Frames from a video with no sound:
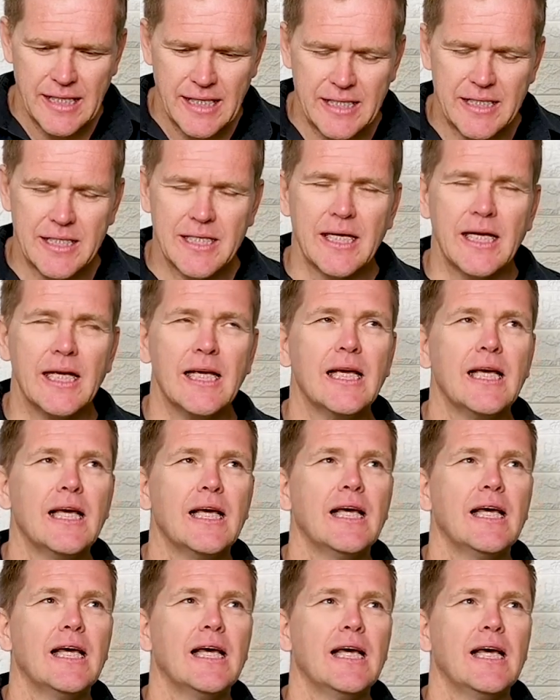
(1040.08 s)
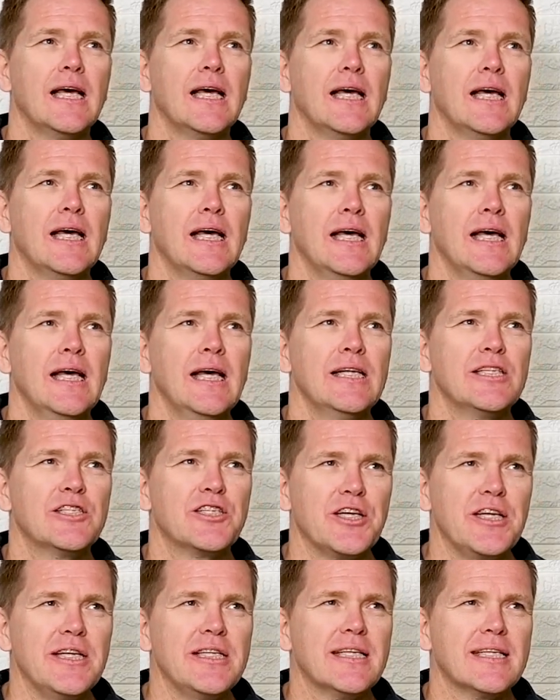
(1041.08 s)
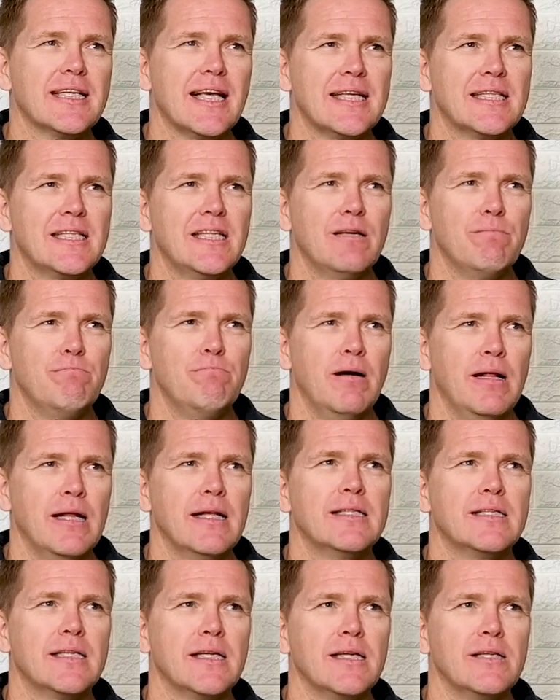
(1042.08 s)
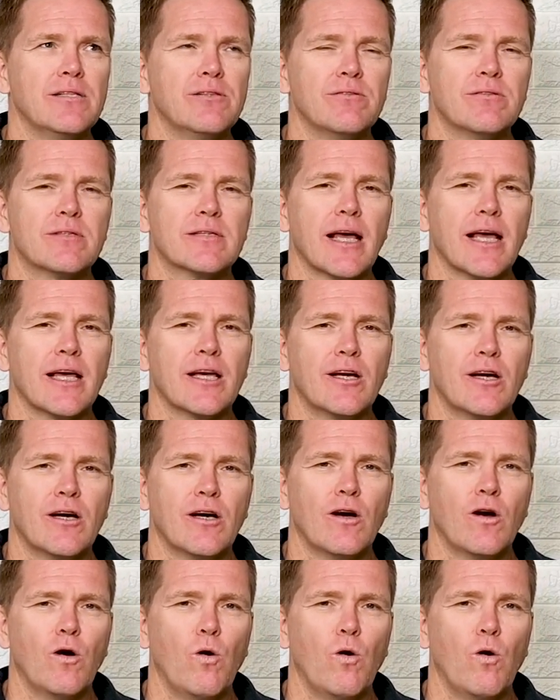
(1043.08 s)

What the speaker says: You see, Jesus has the ability to take